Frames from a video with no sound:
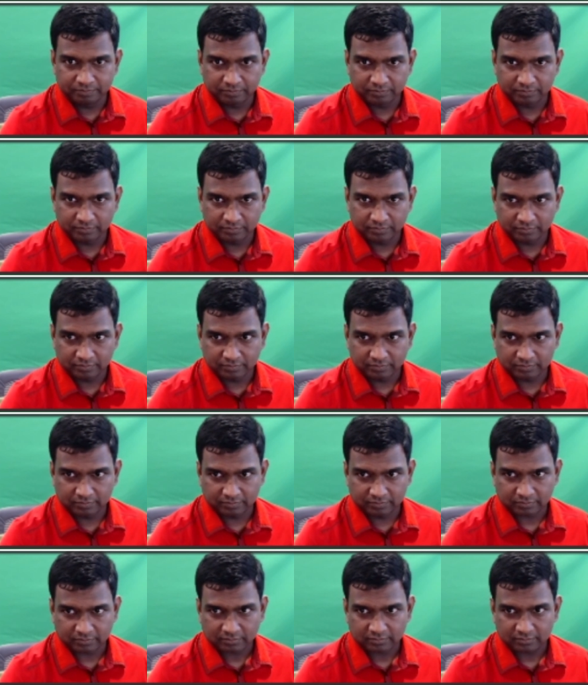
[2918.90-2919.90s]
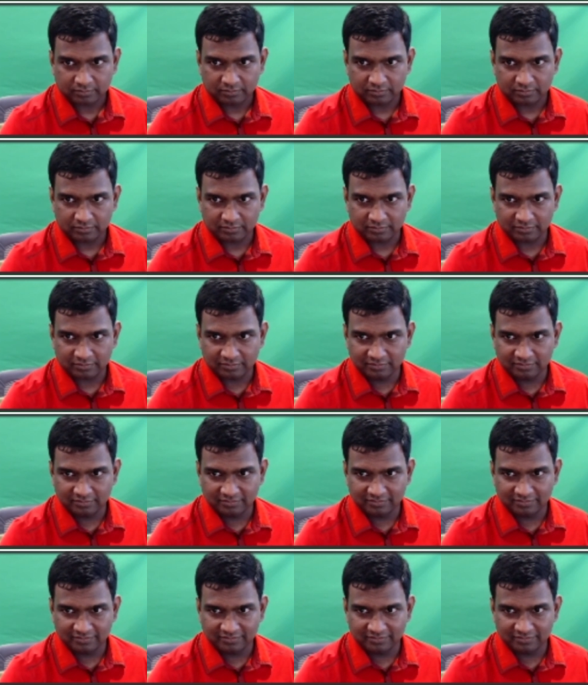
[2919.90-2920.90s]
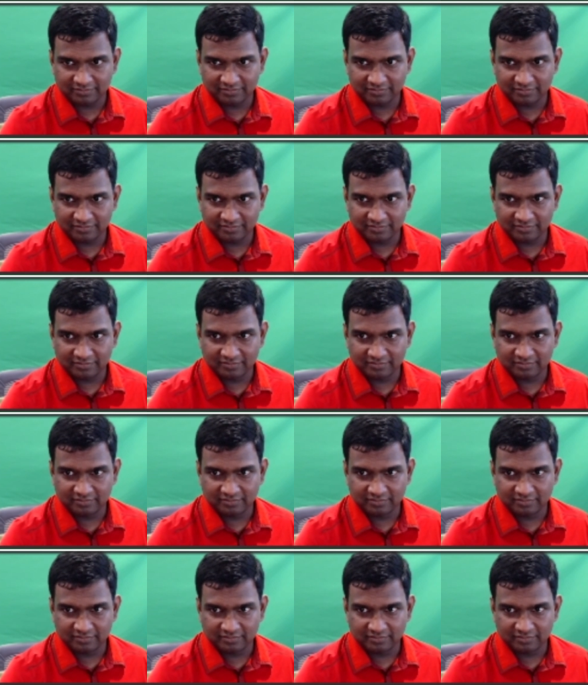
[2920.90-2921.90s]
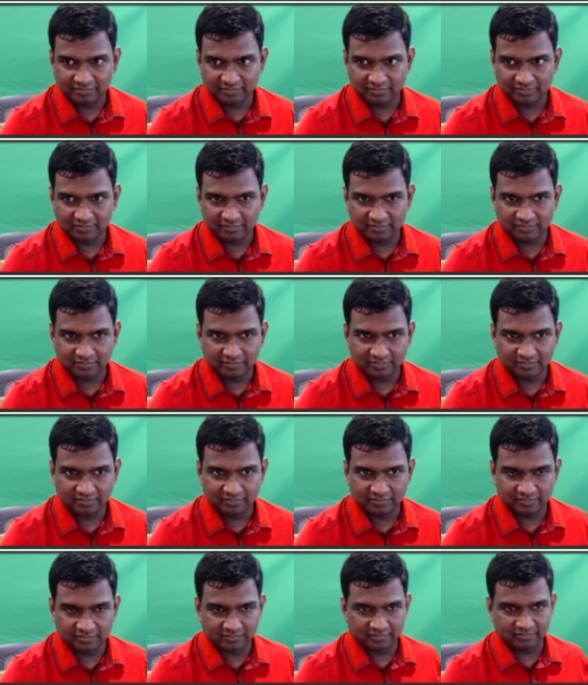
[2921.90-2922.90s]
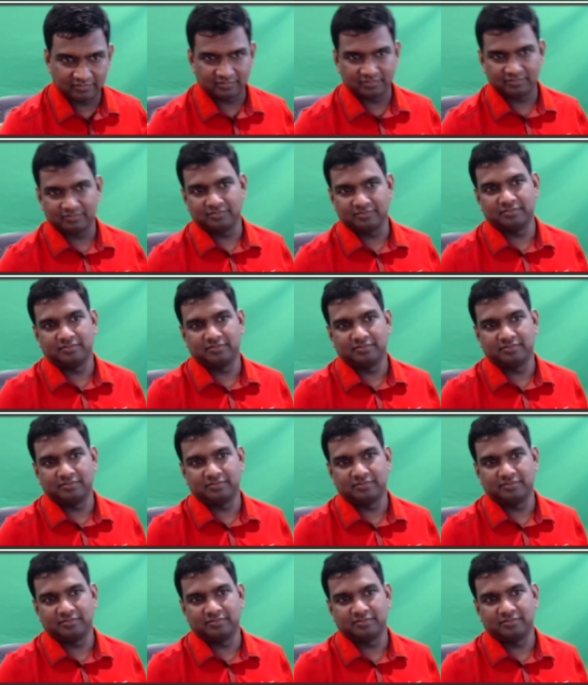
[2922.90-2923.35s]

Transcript: Nothing is said.